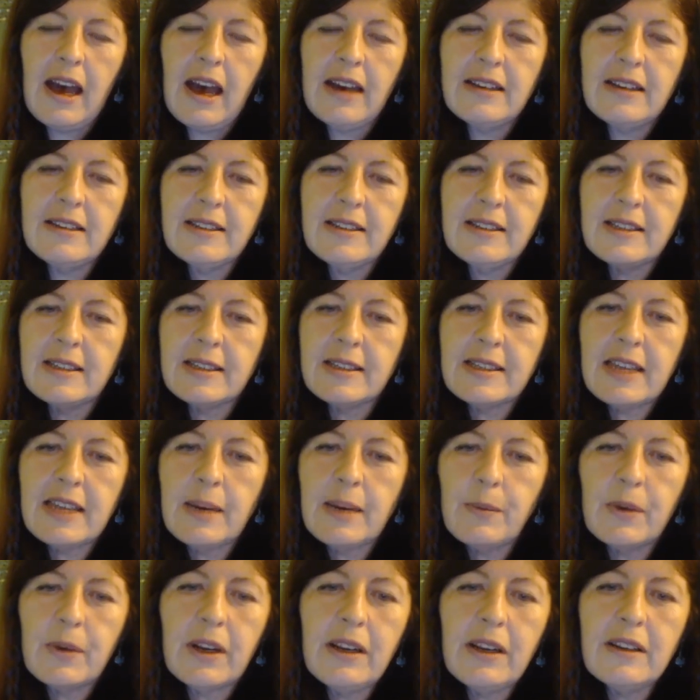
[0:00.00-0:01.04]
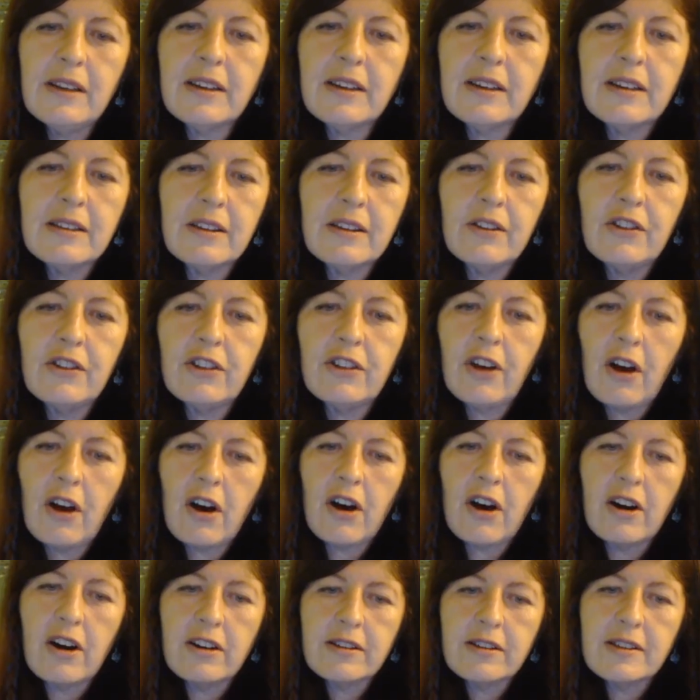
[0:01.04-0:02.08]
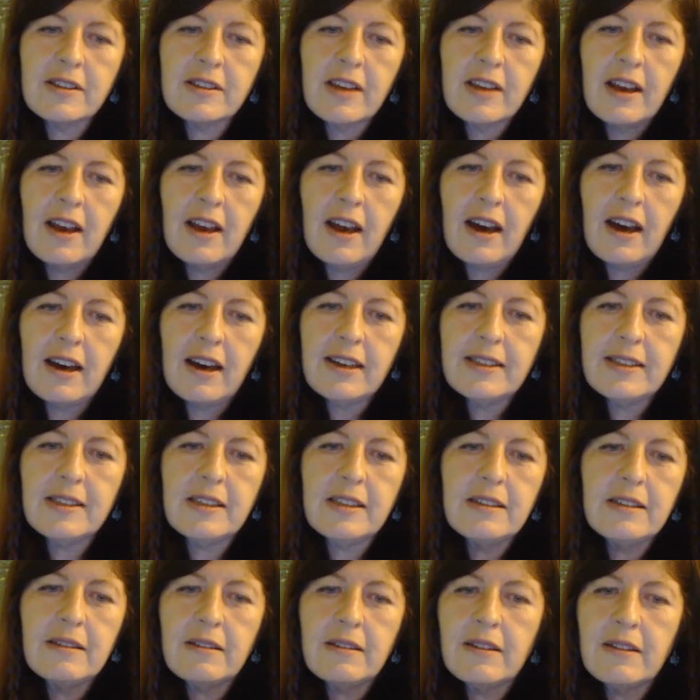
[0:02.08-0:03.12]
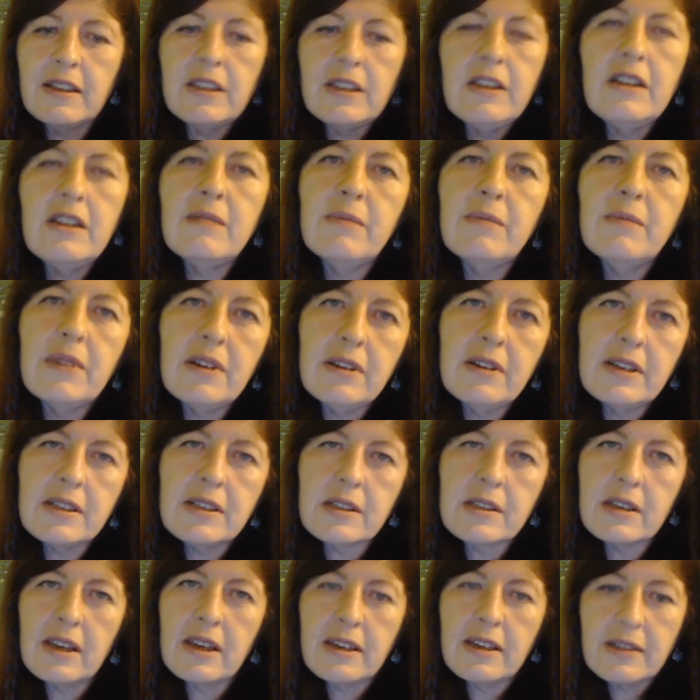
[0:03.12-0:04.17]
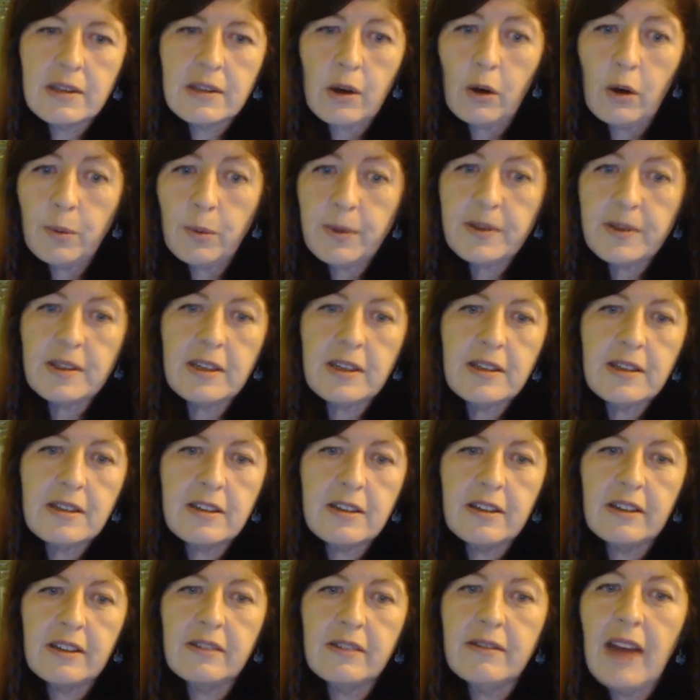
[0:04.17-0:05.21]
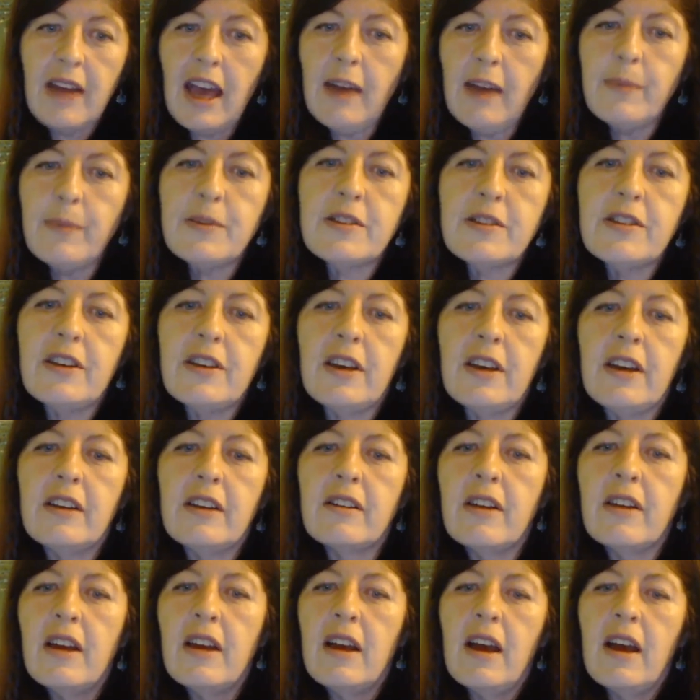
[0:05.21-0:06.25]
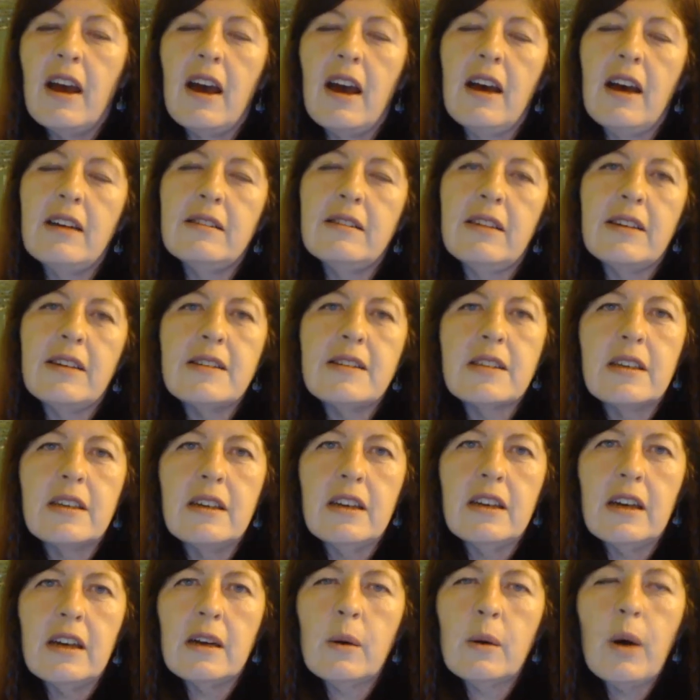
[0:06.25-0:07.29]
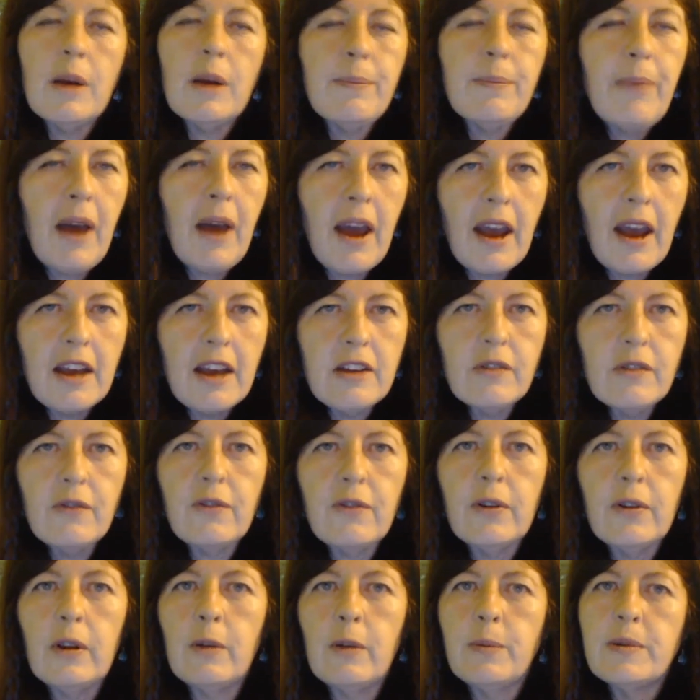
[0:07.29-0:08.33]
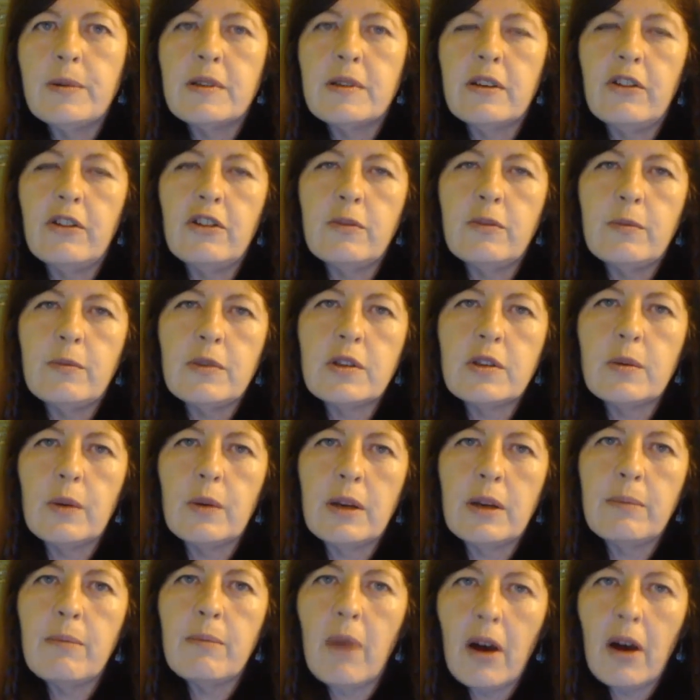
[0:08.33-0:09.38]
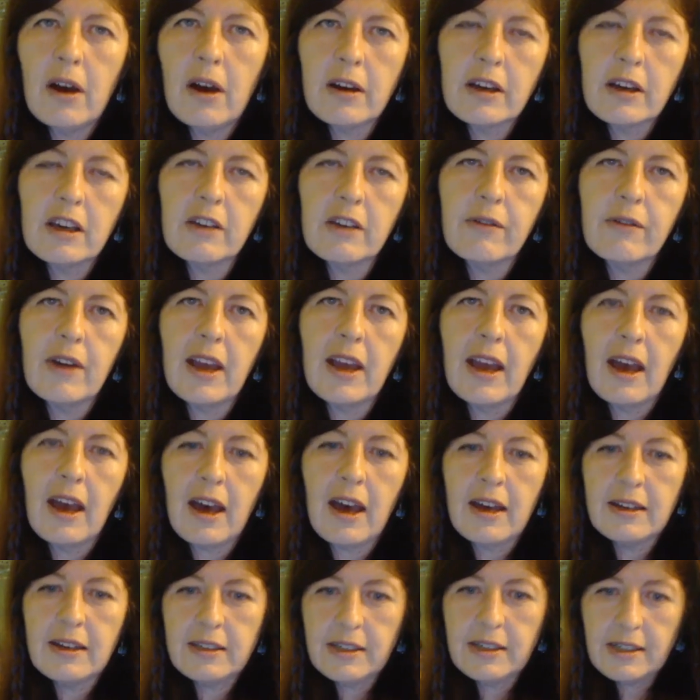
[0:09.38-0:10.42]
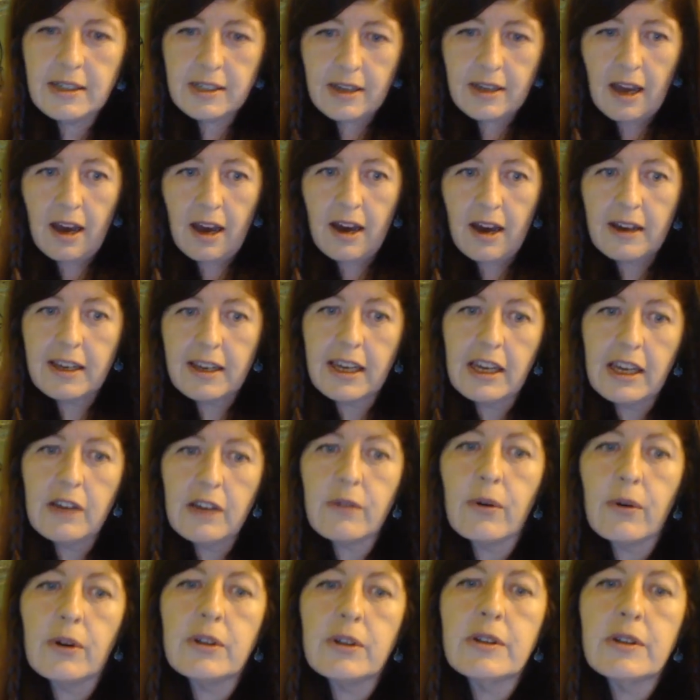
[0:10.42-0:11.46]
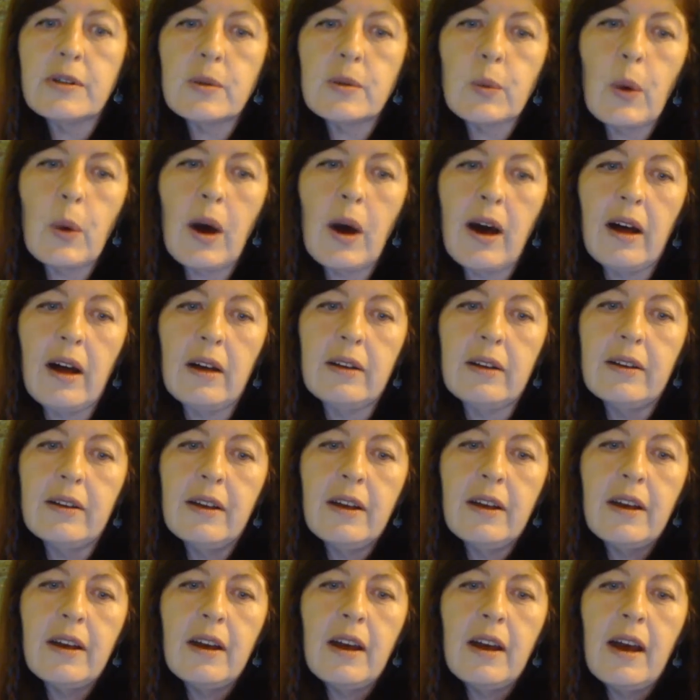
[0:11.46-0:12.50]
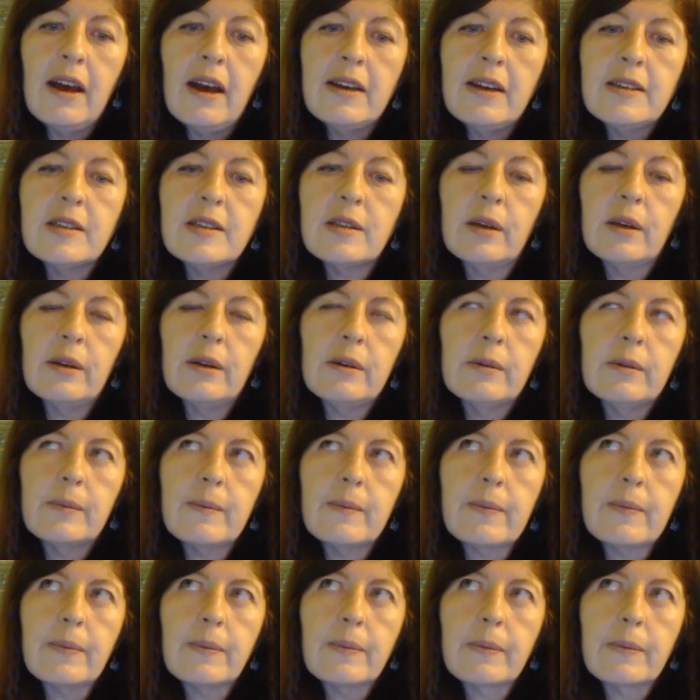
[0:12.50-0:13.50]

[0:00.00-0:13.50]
And this is the same when I look at the chart. I see that the new moon is opposite to Neptune, and there's a quite painful opposition between Mercury and Chiron as well. So